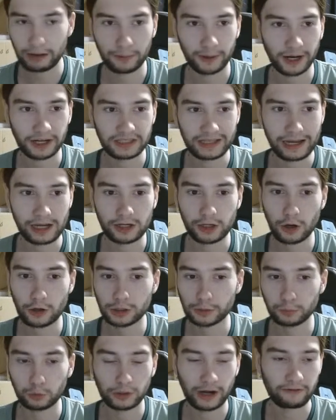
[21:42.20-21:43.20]
but I think
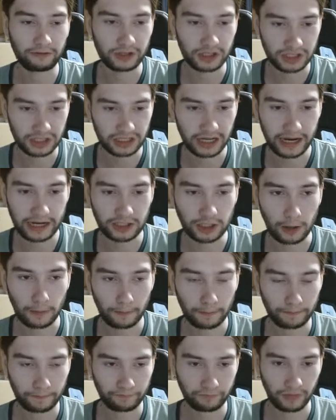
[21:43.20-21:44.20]
YouTube would have a seizure
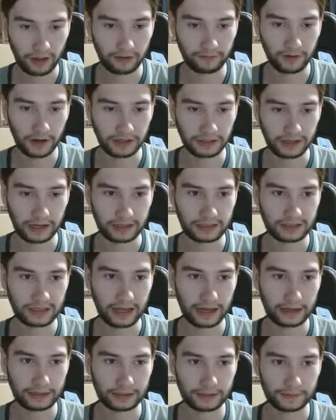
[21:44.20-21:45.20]
if I did
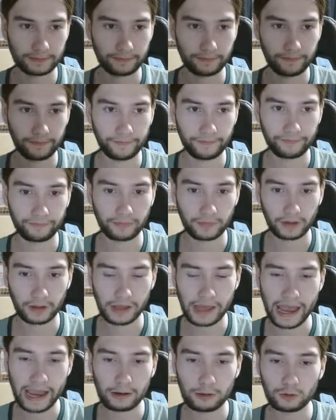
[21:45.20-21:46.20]
that.
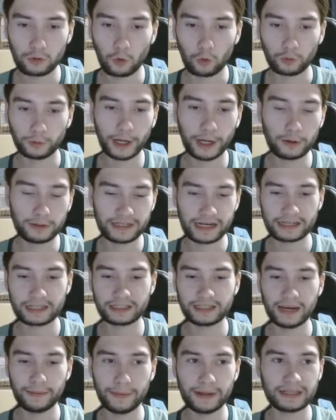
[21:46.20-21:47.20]
There you go, new
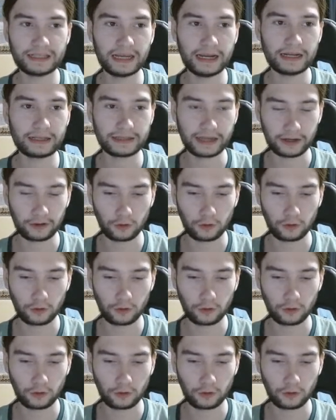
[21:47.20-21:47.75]
ChatGPT thing